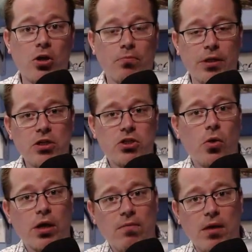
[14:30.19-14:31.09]
Please
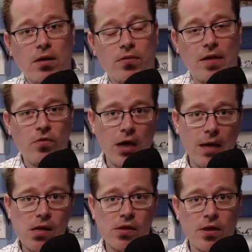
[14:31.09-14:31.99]
don't give me a, if you
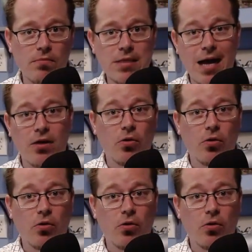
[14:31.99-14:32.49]
gave me a thumbs down